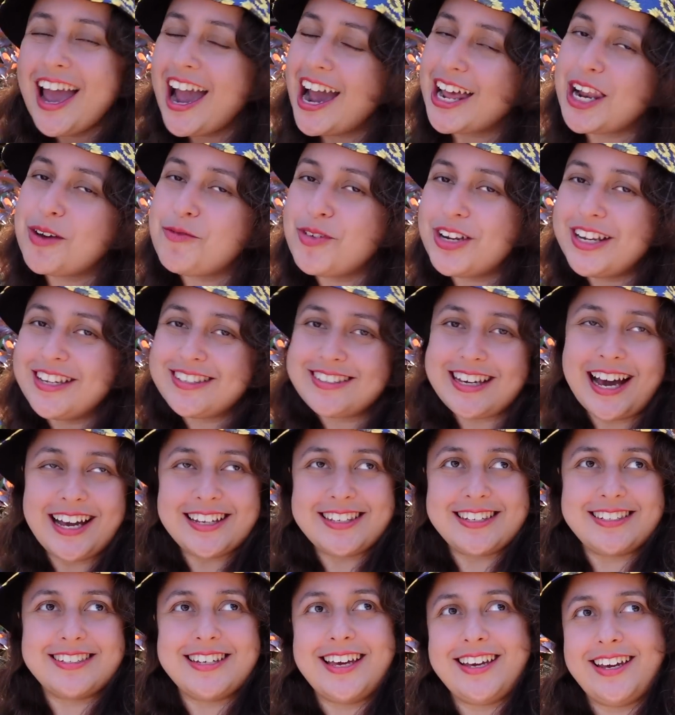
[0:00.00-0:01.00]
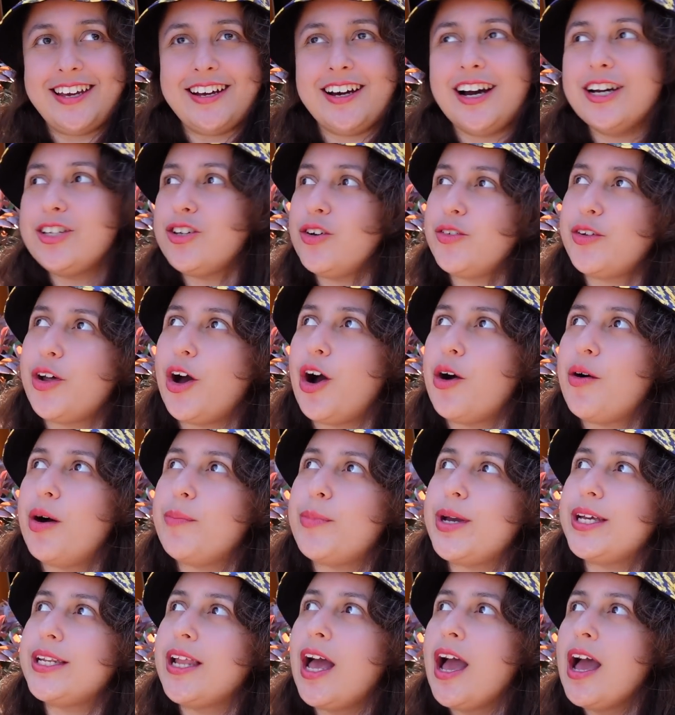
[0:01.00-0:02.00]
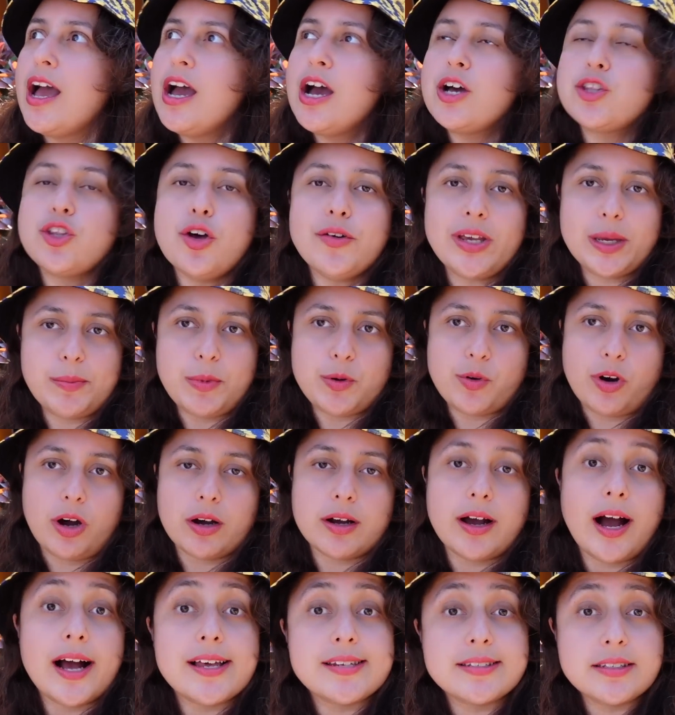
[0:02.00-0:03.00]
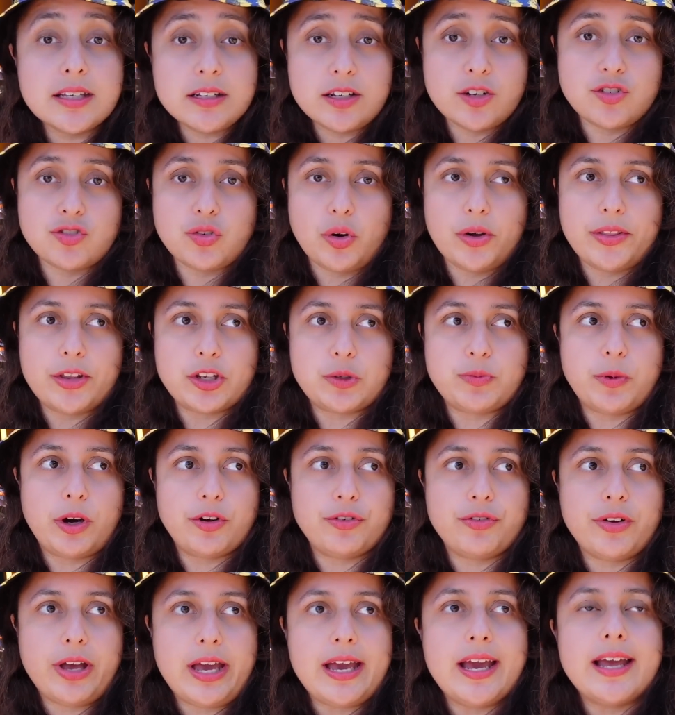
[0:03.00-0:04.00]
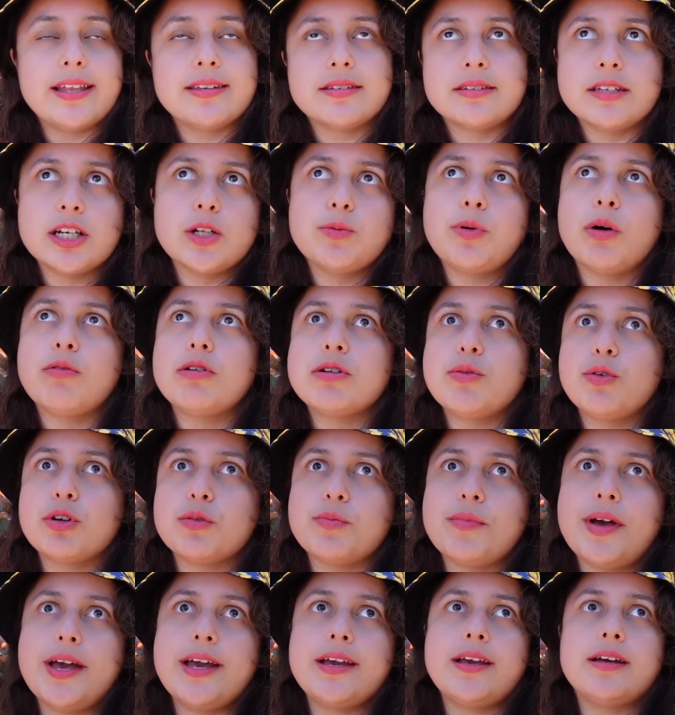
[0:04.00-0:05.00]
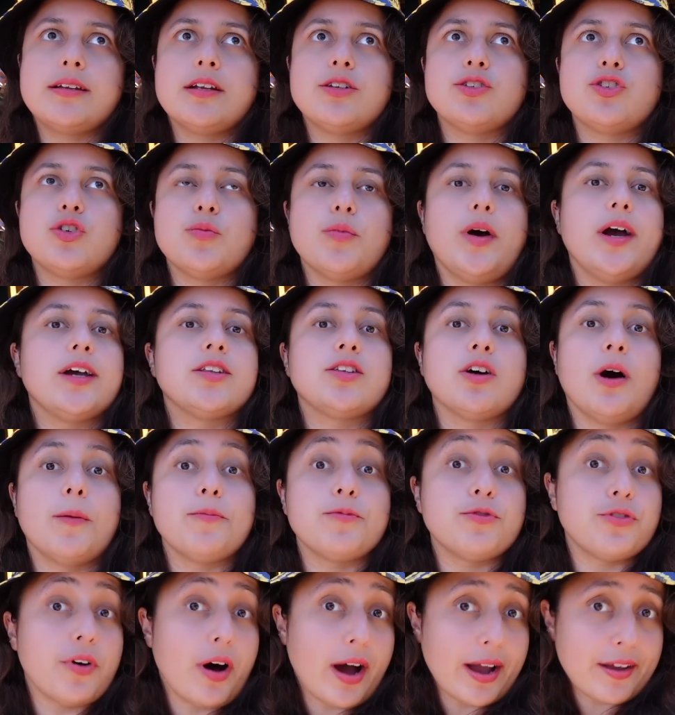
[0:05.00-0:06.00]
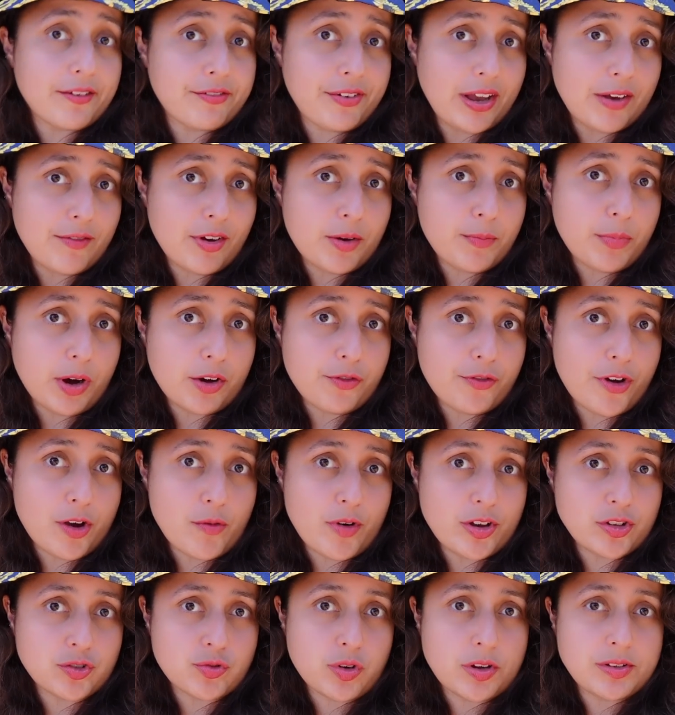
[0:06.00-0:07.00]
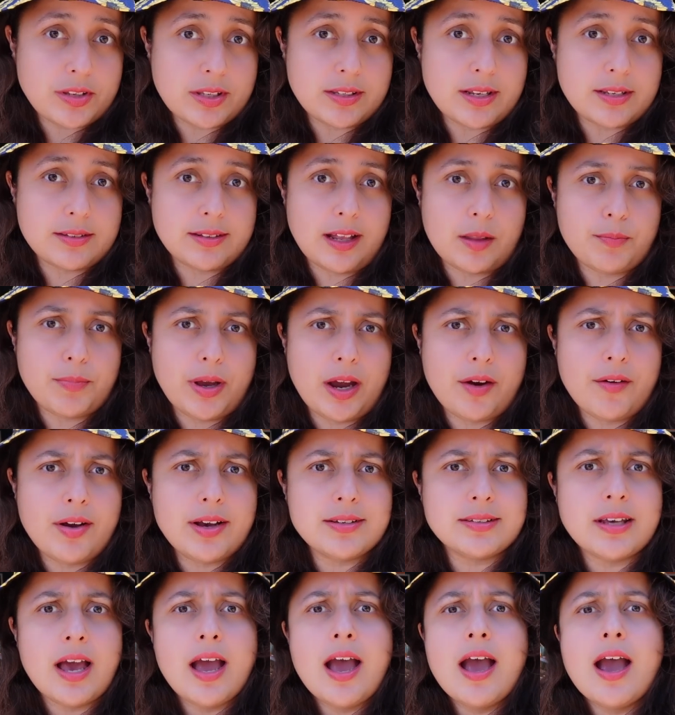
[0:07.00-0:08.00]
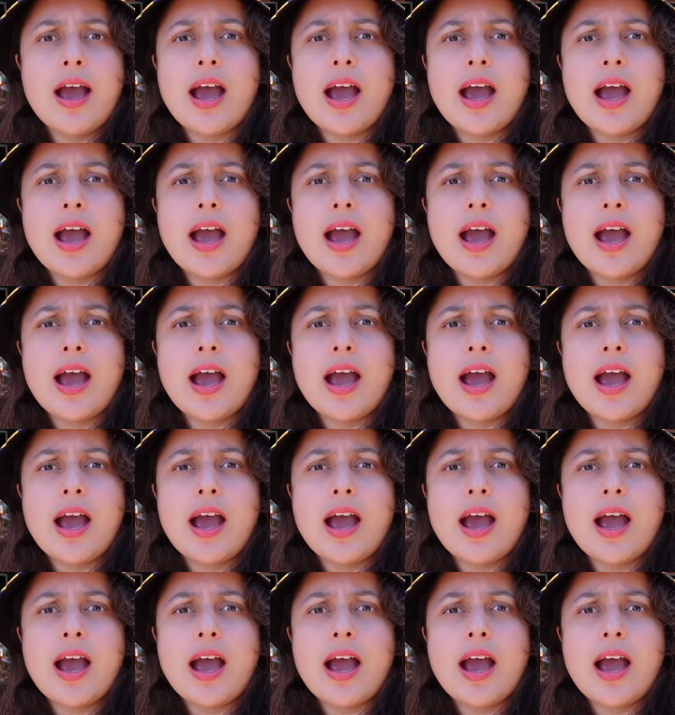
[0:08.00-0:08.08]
And I'm really sad to say it, I don't know. I mean, don't get me wrong, I still enjoy this buffet. It still probably would make it into my top five favourite buffet restaurants in Disneyland Paris.